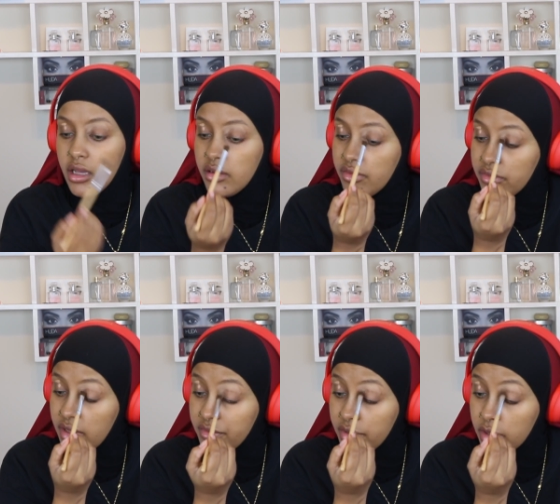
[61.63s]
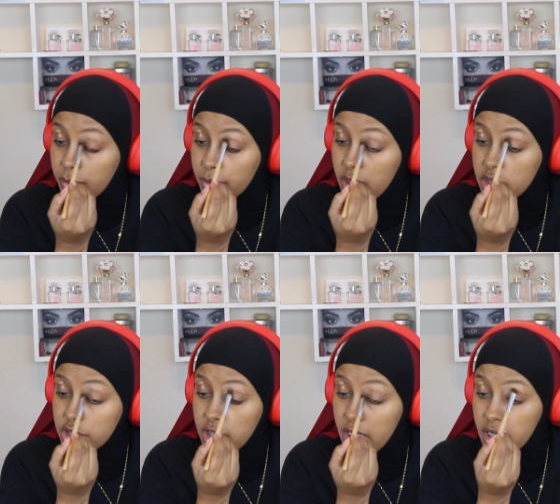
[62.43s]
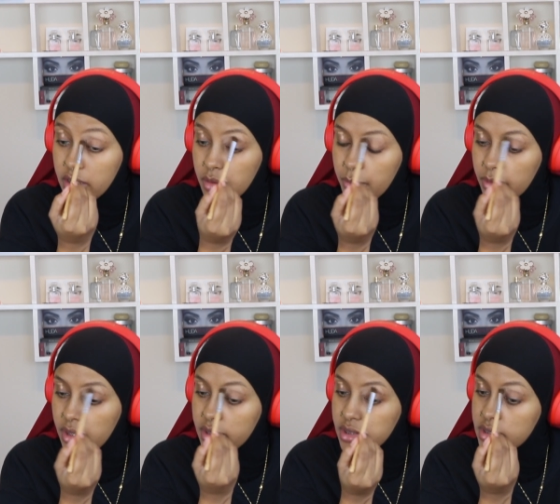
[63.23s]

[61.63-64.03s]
fluffier brush and blend